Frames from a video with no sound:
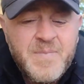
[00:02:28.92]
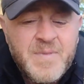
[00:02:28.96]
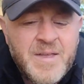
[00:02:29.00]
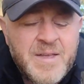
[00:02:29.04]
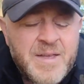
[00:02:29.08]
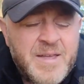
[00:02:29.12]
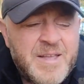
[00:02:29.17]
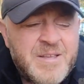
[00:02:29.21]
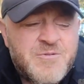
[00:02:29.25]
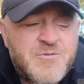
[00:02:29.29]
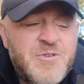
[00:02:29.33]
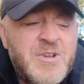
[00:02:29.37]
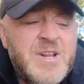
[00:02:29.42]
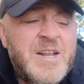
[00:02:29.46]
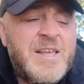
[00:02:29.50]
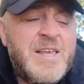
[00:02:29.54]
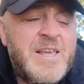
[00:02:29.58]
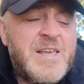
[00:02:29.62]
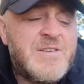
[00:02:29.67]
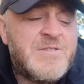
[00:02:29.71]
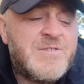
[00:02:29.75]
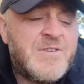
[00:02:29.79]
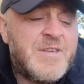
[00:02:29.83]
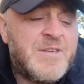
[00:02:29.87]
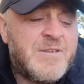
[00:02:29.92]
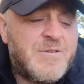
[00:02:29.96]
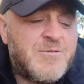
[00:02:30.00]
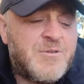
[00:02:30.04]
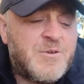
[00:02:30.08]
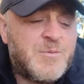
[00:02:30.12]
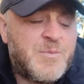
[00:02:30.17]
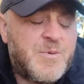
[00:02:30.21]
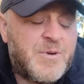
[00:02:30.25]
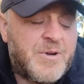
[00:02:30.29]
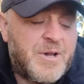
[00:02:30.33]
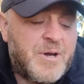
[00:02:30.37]
It's really easy
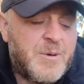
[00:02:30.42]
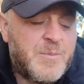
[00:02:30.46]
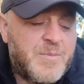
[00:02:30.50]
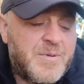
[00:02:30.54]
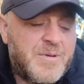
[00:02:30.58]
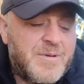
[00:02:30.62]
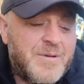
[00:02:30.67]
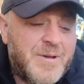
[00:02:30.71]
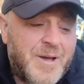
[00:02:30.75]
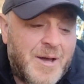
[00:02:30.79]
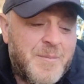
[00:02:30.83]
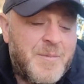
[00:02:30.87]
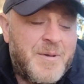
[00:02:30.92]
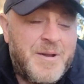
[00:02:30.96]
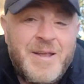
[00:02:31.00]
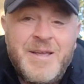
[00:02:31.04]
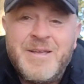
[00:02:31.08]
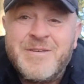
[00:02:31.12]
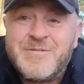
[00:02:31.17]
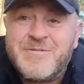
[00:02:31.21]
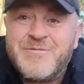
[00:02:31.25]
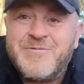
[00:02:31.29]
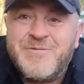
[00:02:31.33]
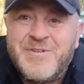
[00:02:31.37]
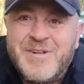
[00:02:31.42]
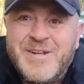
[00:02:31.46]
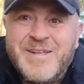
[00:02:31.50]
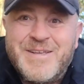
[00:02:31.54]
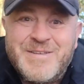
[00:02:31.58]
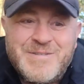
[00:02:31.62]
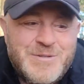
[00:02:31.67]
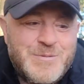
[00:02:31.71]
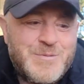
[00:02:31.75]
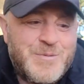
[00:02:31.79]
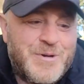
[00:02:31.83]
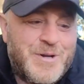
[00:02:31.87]
to put up. I mean, it is really
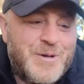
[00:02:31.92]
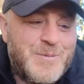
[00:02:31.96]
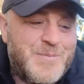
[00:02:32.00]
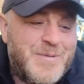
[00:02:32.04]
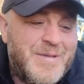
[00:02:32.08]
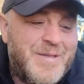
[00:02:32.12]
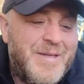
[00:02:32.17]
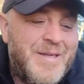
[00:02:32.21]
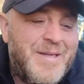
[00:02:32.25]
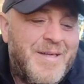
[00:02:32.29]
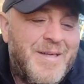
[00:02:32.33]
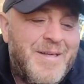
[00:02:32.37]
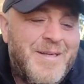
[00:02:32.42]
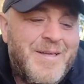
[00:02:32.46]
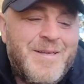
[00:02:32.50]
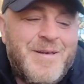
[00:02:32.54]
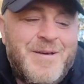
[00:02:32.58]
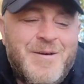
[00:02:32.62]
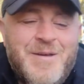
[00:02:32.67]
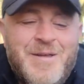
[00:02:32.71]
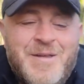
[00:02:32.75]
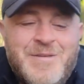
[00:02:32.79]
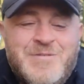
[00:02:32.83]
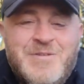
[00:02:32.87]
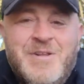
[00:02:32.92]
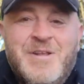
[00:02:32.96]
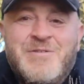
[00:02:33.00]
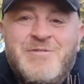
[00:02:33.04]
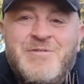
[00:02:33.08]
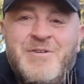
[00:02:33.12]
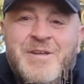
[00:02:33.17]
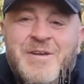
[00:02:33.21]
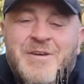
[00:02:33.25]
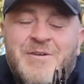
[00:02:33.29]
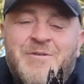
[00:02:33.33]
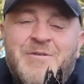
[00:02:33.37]
easy to put up. It's
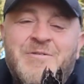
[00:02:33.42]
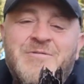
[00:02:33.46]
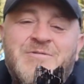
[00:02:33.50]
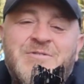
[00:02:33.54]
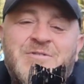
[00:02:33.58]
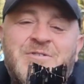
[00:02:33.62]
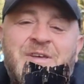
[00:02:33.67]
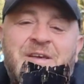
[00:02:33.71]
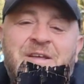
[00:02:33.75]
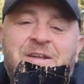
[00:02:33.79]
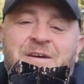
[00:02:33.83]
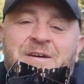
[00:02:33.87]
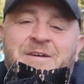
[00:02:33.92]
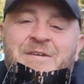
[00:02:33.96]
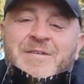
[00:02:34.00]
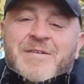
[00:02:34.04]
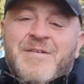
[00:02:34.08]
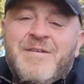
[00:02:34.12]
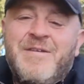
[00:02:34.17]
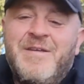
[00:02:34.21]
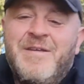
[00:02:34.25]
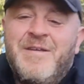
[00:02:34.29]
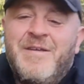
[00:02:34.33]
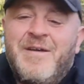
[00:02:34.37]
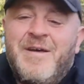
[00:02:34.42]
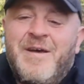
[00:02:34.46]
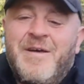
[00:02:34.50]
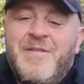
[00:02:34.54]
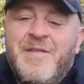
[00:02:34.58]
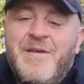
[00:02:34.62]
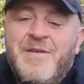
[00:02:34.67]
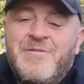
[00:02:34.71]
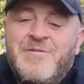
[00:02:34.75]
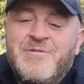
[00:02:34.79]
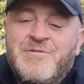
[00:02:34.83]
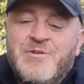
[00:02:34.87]
literally a concertina, and
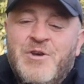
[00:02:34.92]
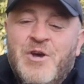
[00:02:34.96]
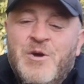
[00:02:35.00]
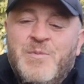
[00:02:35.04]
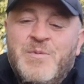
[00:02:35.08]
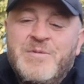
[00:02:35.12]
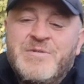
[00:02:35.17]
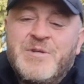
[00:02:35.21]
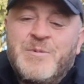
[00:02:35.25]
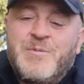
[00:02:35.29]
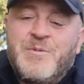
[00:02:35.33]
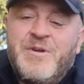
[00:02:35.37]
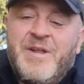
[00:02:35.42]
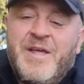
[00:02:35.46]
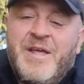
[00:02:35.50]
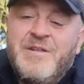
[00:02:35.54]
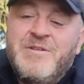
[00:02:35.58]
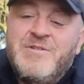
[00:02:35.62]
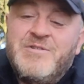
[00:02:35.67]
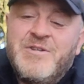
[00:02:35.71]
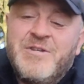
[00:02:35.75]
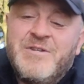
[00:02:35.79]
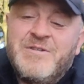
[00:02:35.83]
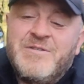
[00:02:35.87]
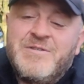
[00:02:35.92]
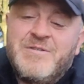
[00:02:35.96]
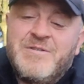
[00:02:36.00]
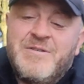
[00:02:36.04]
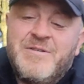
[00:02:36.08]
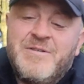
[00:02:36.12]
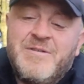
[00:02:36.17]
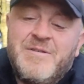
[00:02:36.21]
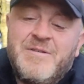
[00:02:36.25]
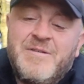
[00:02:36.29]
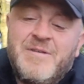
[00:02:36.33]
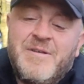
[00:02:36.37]
it just opens up on hinges,
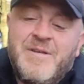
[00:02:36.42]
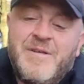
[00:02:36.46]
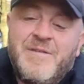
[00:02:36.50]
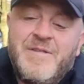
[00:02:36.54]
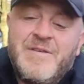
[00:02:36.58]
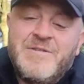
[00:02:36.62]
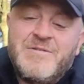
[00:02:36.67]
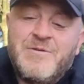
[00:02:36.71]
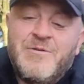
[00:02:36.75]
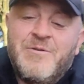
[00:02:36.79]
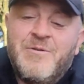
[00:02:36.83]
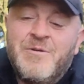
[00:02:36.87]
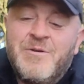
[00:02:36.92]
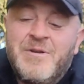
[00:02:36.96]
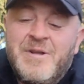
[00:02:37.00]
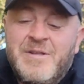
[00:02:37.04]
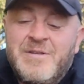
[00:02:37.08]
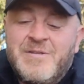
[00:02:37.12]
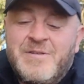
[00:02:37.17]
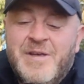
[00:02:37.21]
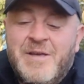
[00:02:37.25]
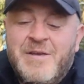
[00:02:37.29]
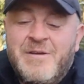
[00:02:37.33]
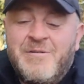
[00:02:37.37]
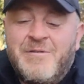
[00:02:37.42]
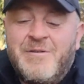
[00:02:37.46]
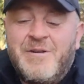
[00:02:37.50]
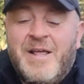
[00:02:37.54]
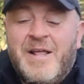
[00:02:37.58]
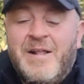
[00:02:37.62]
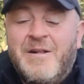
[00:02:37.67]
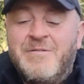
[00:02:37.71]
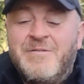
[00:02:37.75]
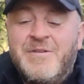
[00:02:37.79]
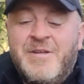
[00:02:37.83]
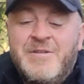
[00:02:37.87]
and these are all integral
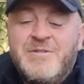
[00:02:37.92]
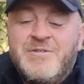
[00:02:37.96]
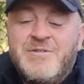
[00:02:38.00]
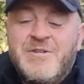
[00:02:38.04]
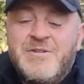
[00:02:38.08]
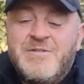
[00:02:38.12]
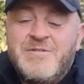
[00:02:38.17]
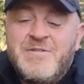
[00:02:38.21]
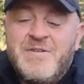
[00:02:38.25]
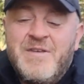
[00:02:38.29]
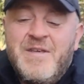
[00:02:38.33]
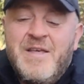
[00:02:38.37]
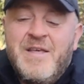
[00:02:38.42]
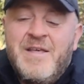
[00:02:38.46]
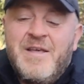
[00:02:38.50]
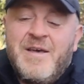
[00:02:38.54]
hinges.